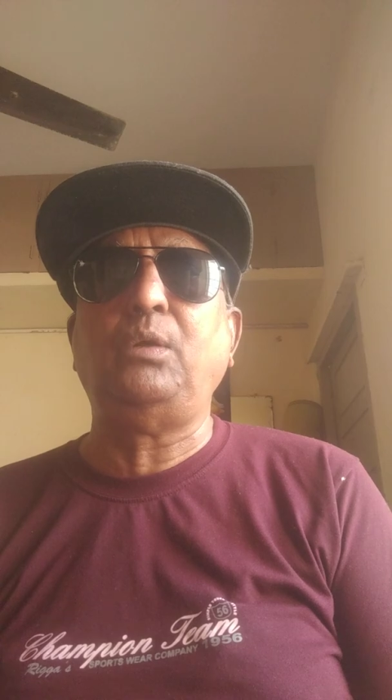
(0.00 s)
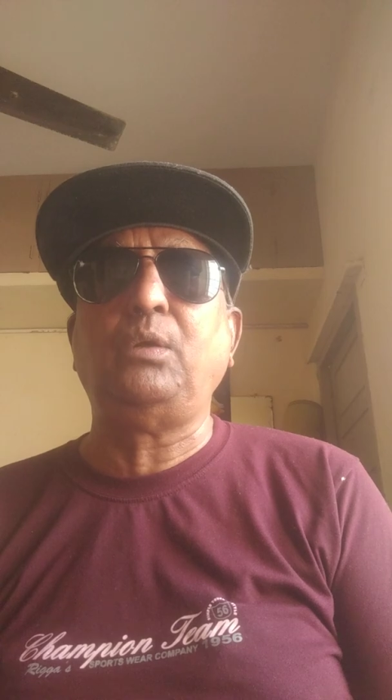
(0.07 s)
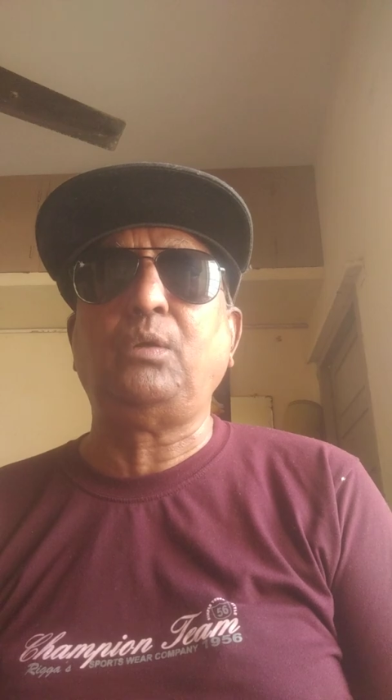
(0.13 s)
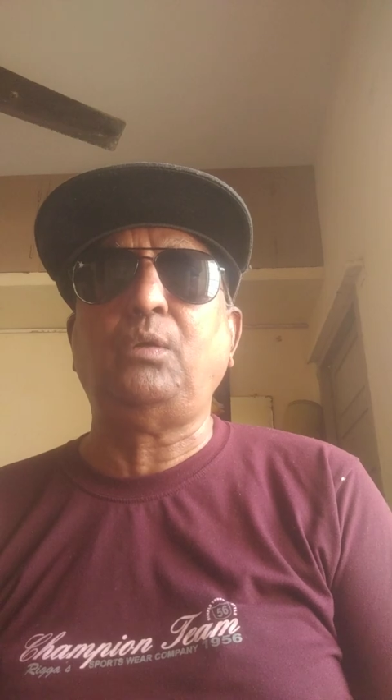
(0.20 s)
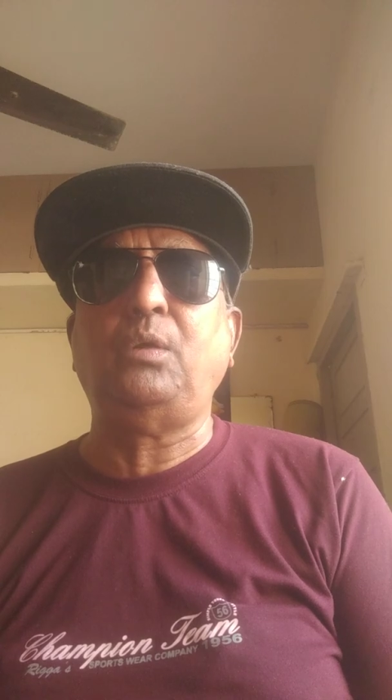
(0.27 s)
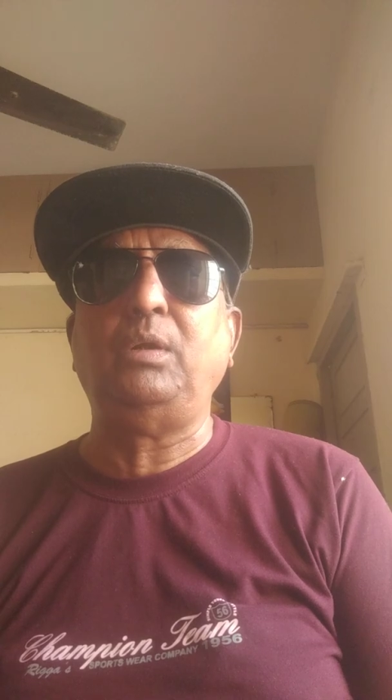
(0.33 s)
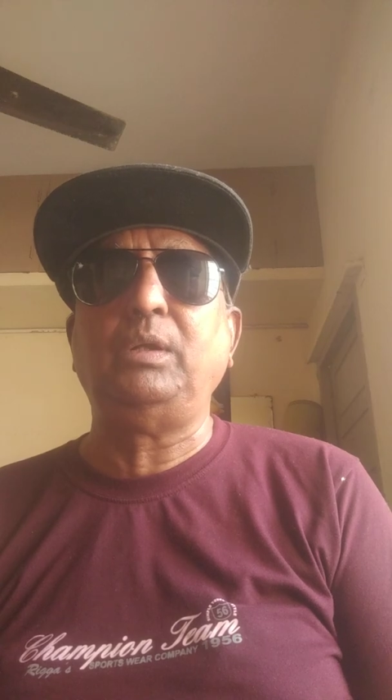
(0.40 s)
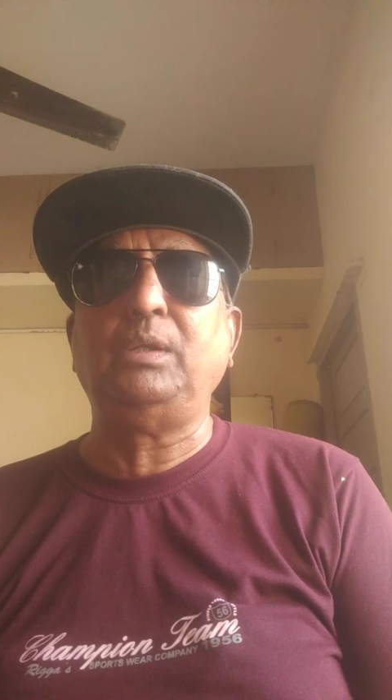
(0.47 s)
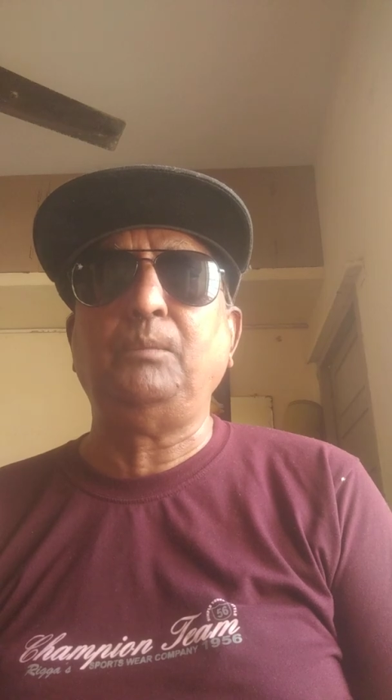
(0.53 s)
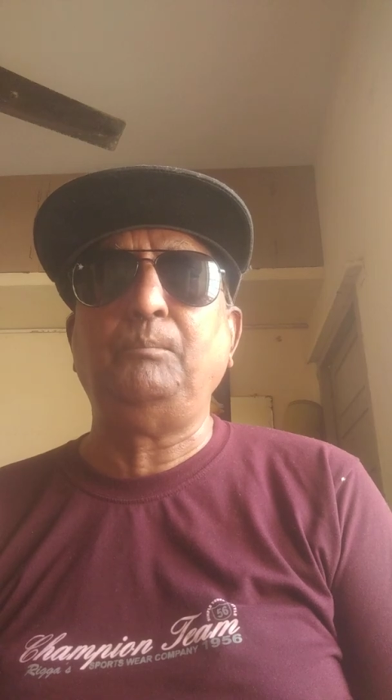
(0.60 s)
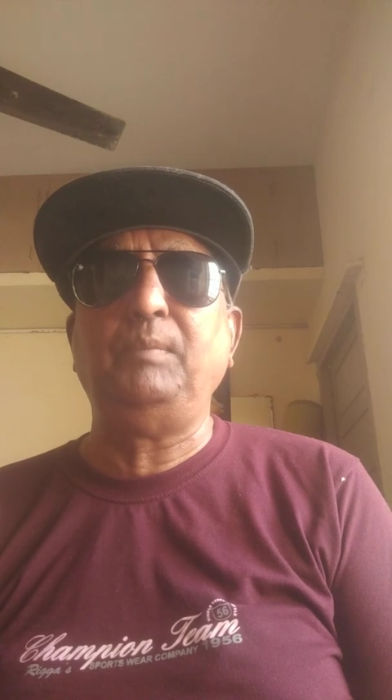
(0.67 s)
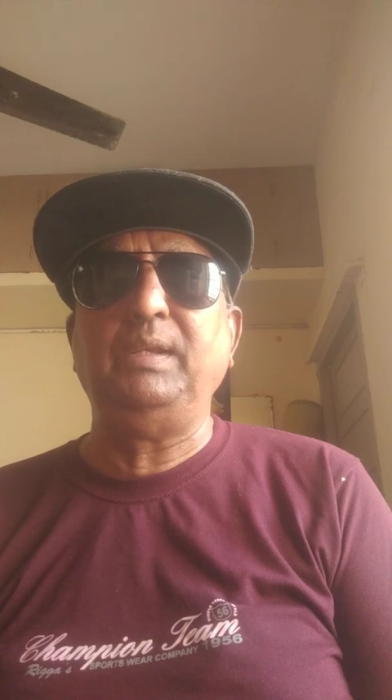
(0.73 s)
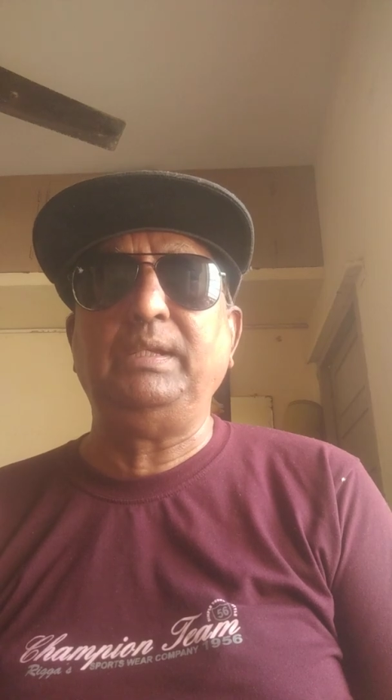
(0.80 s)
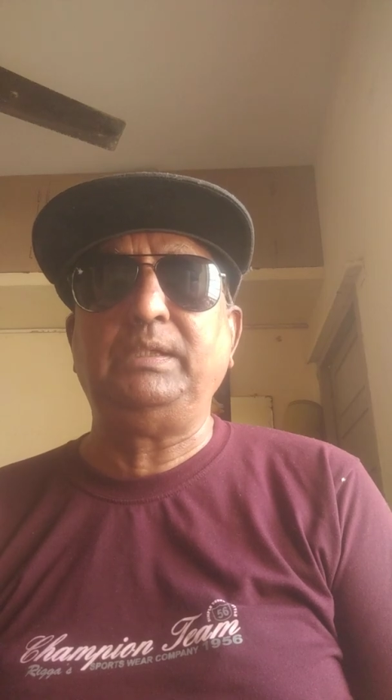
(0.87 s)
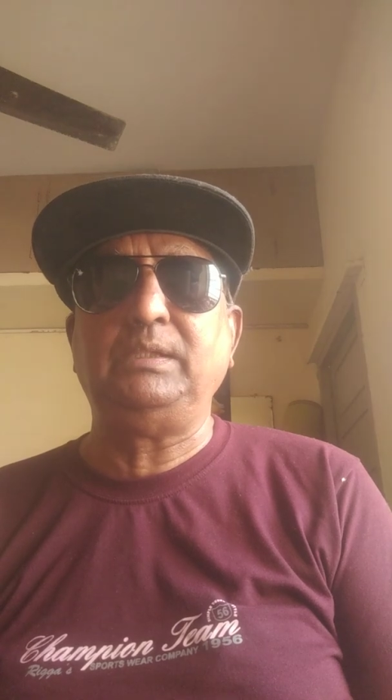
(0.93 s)
or
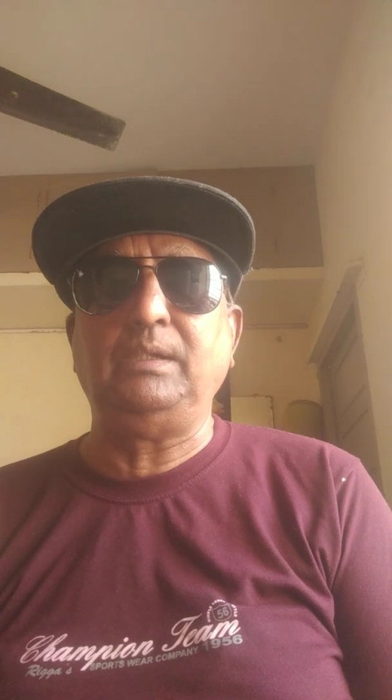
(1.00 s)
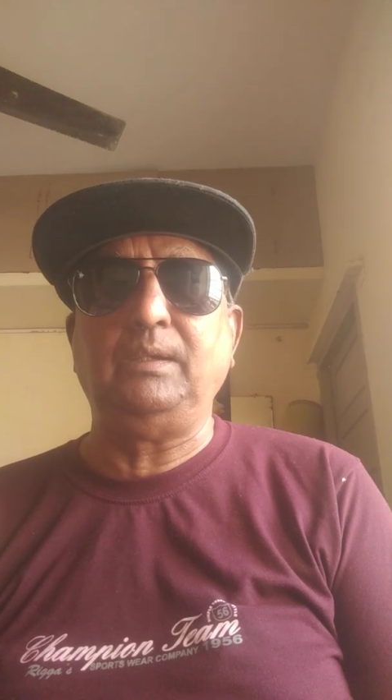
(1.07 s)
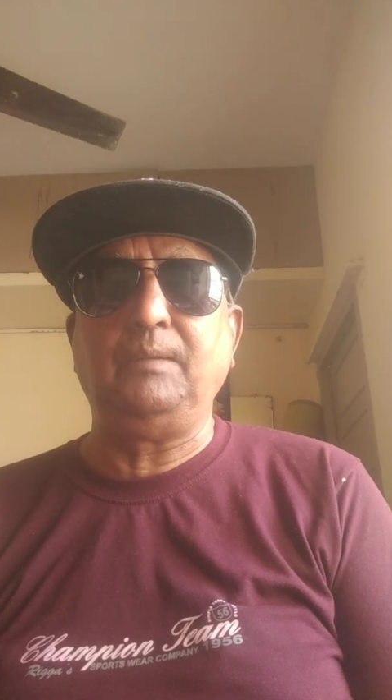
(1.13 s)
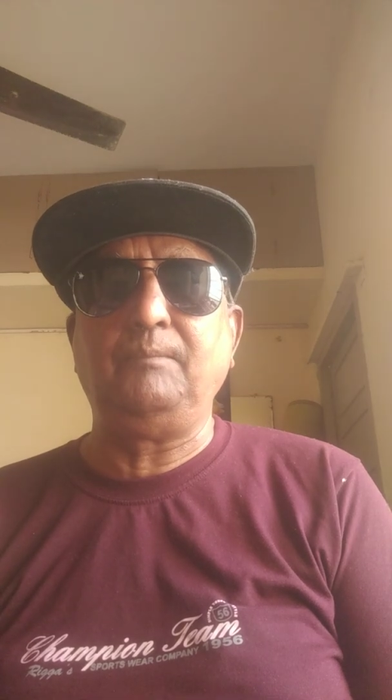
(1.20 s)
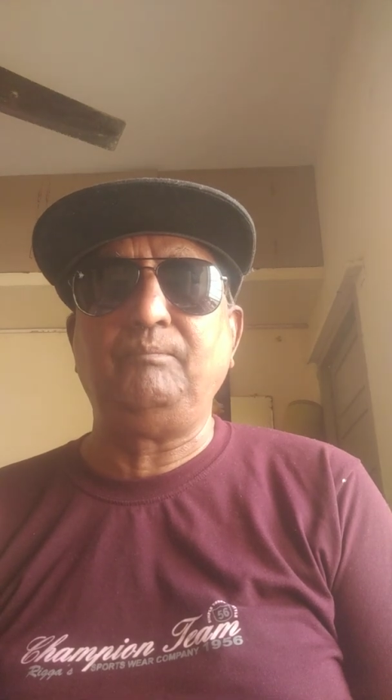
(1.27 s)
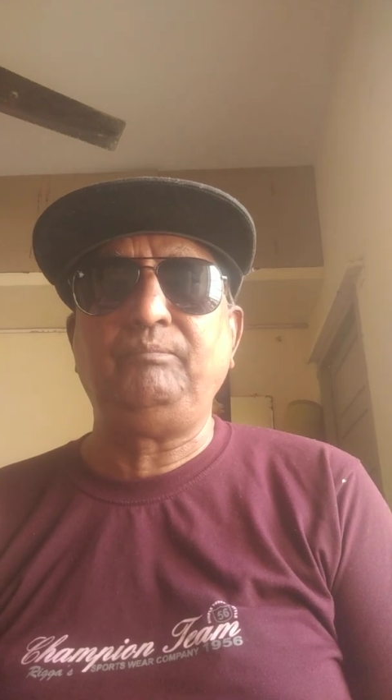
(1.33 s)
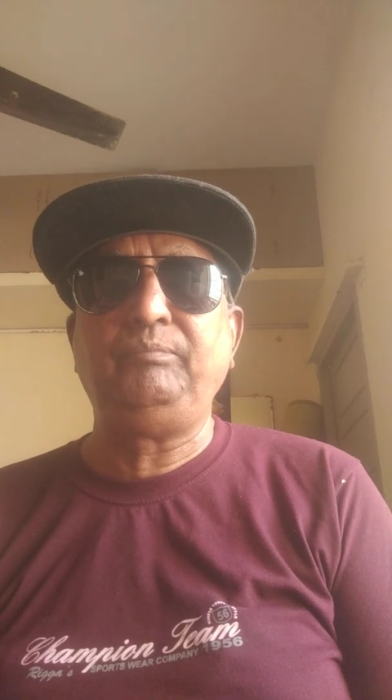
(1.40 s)
contemplation.